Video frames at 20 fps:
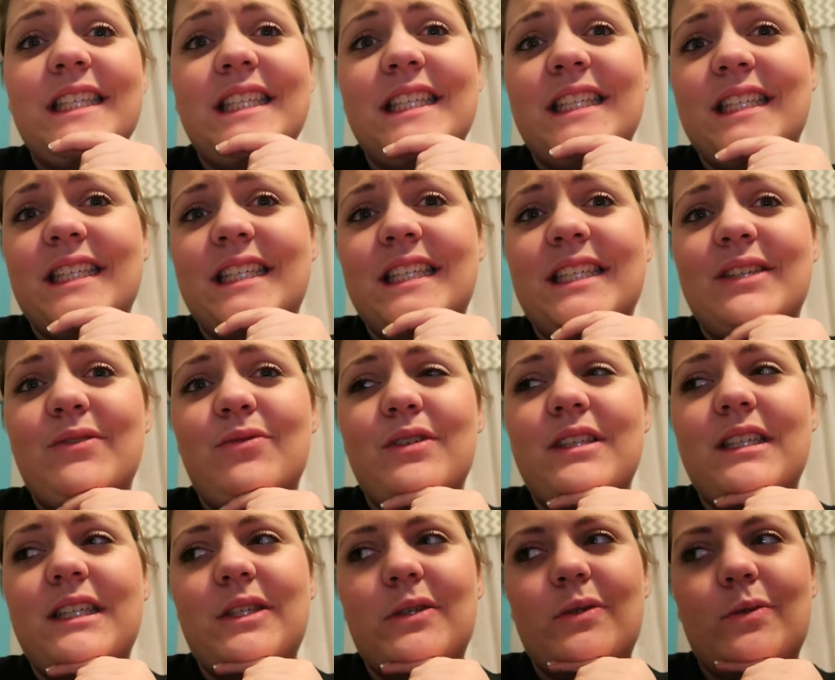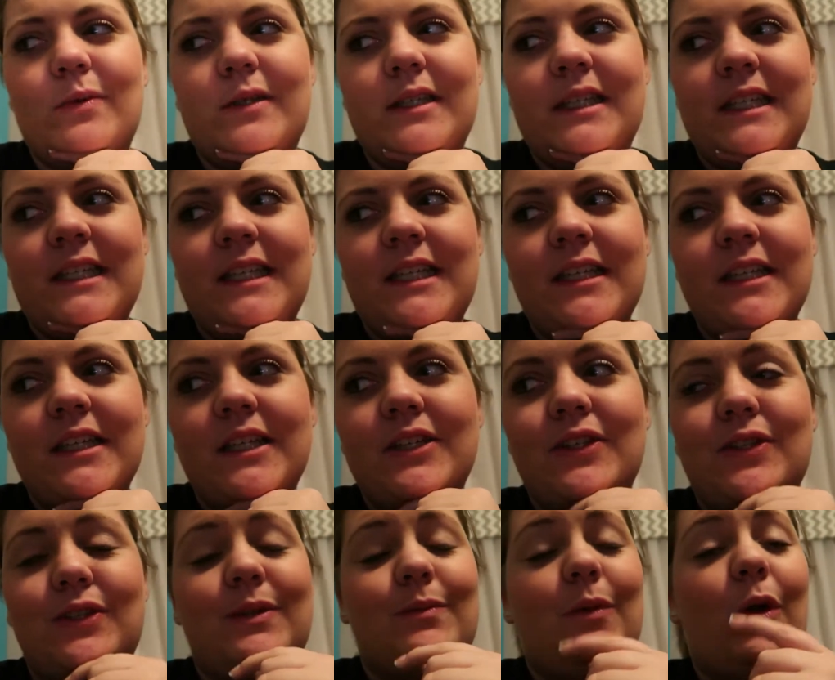and I really don't want any,
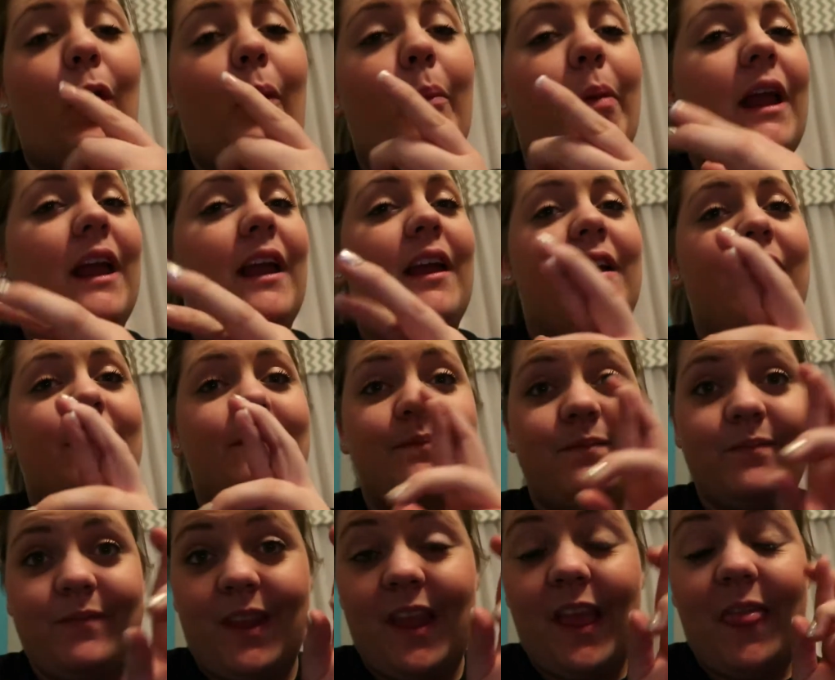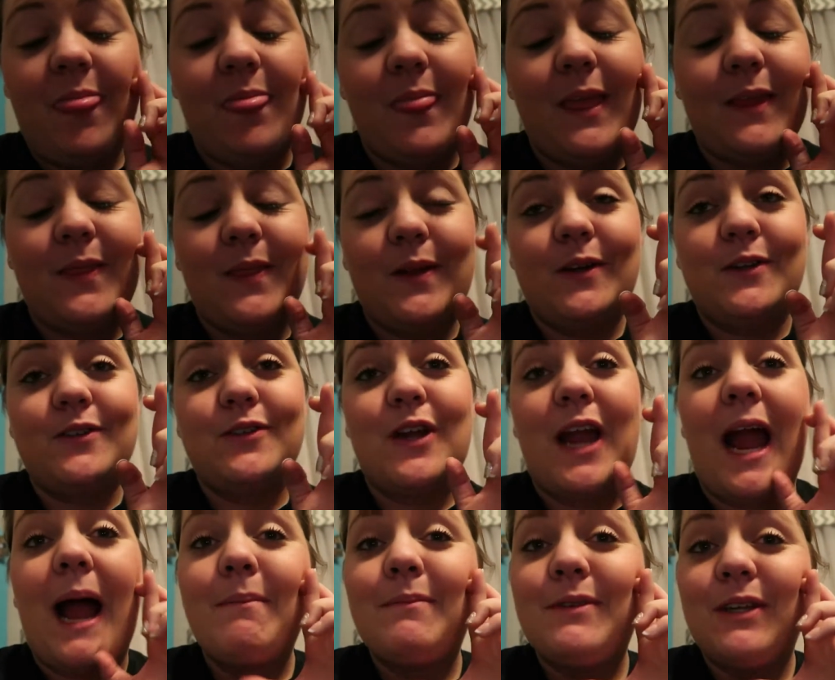so I'm hoping that there's
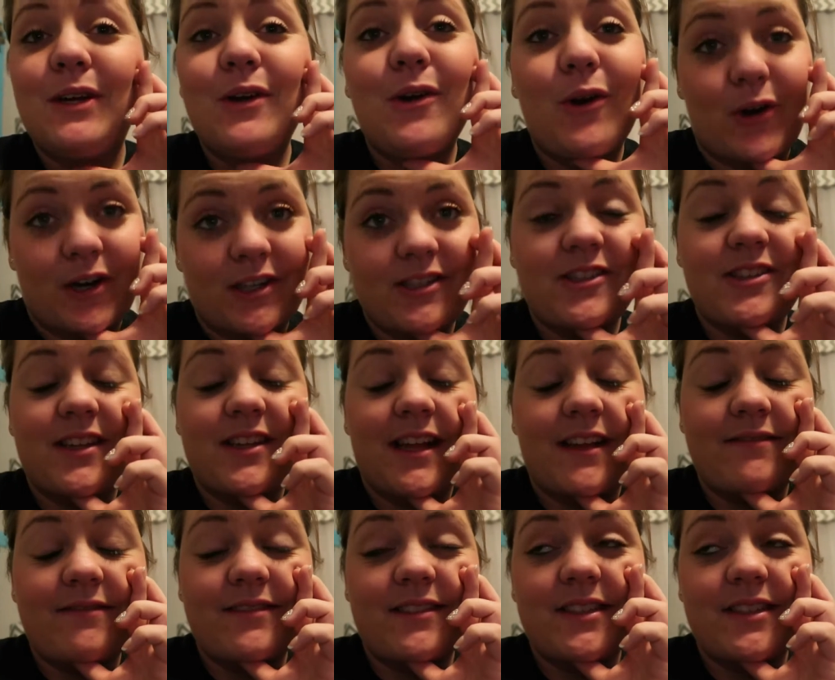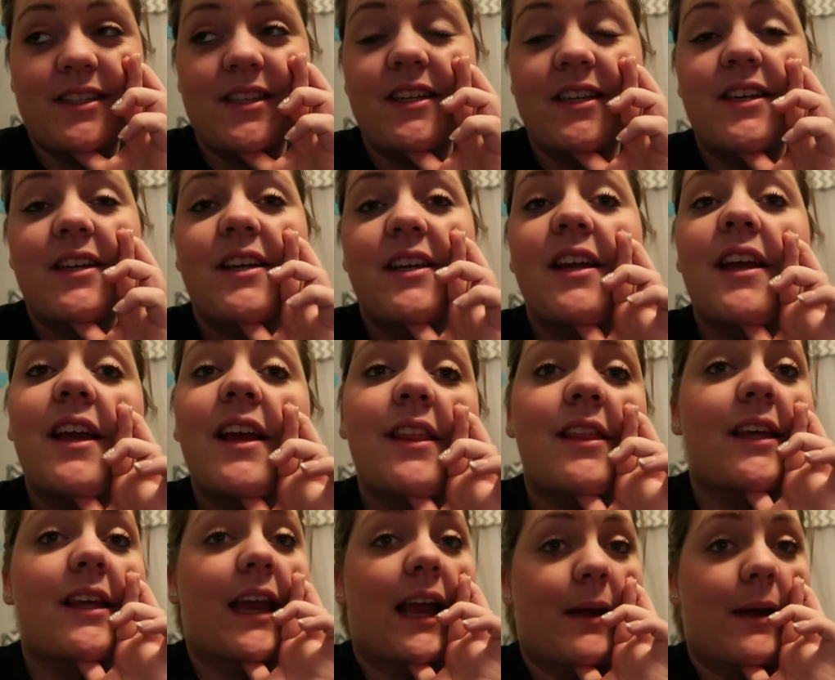Captain Crunch left in
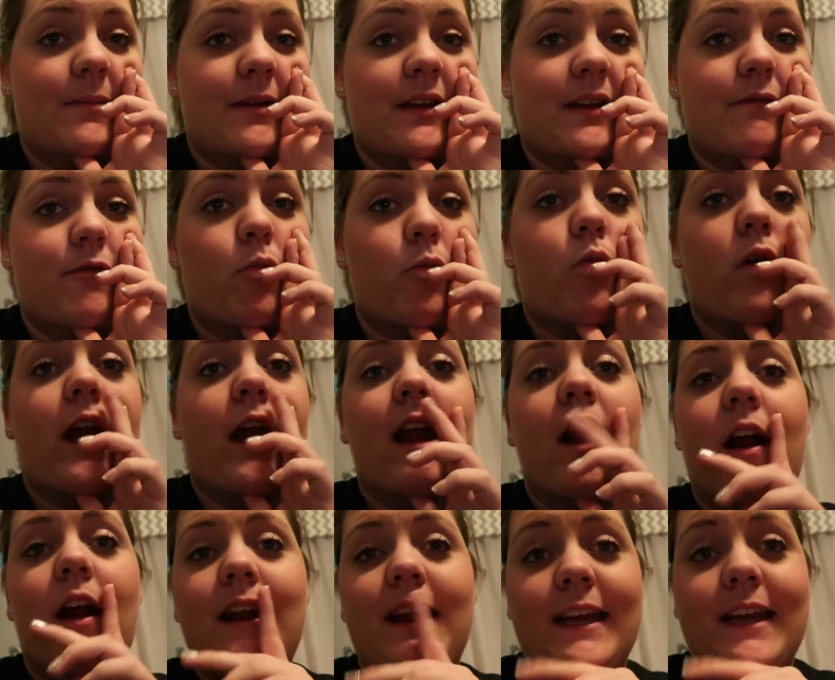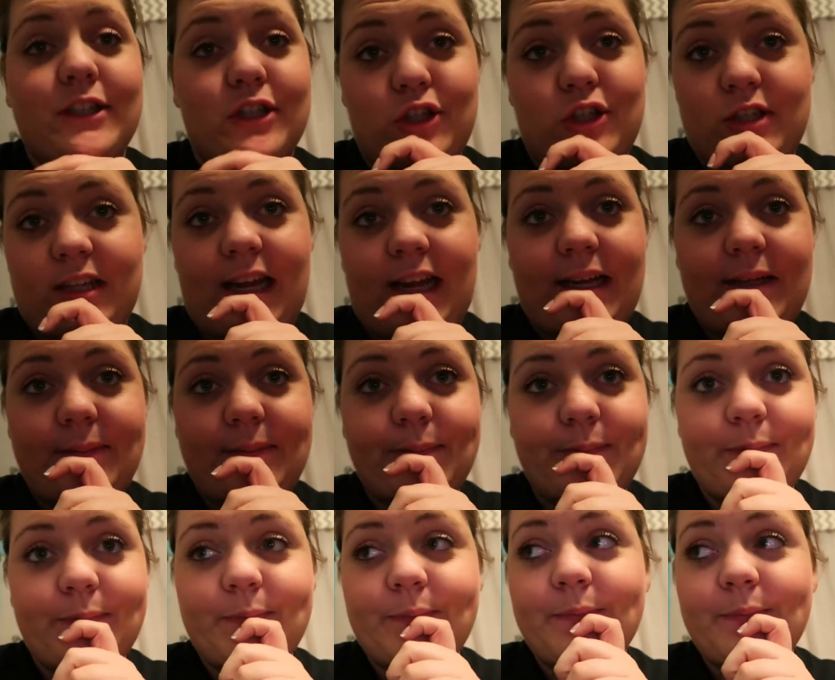the cabinet from where I got it yesterday,
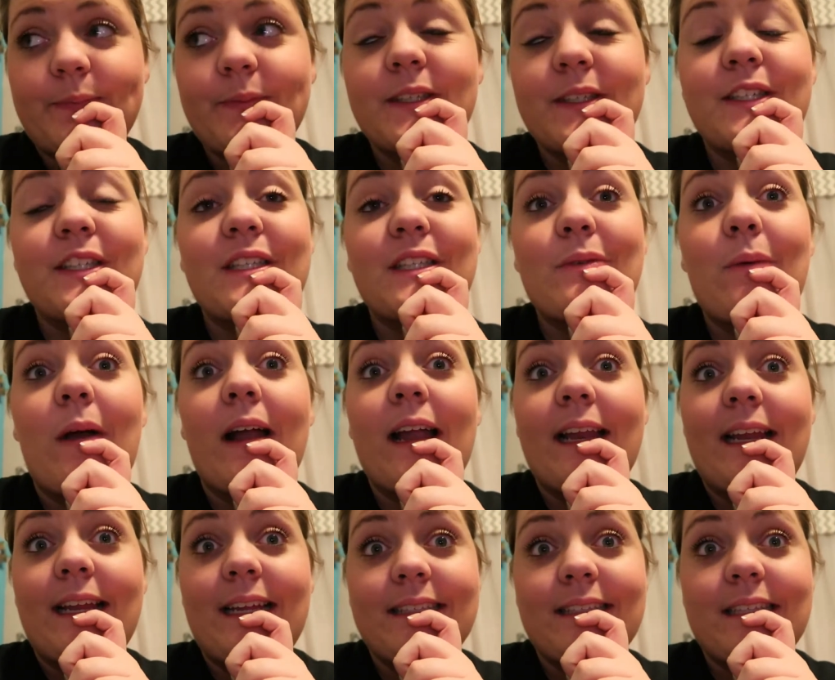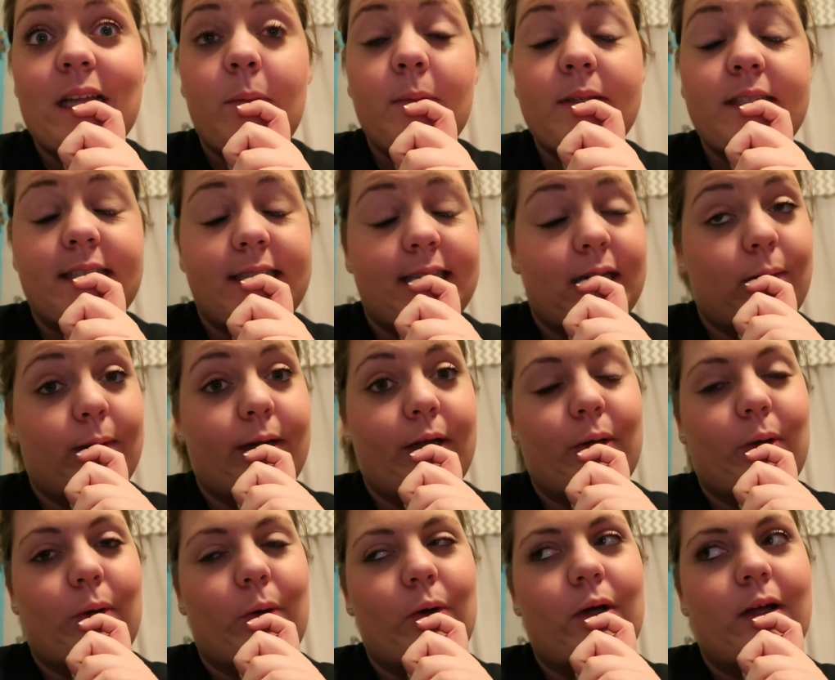so I can eat some
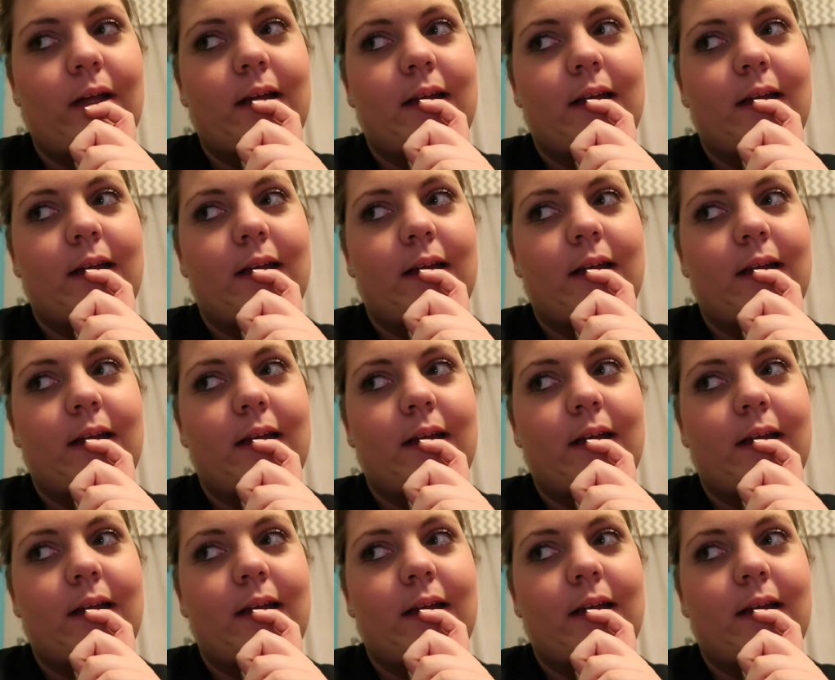cereal.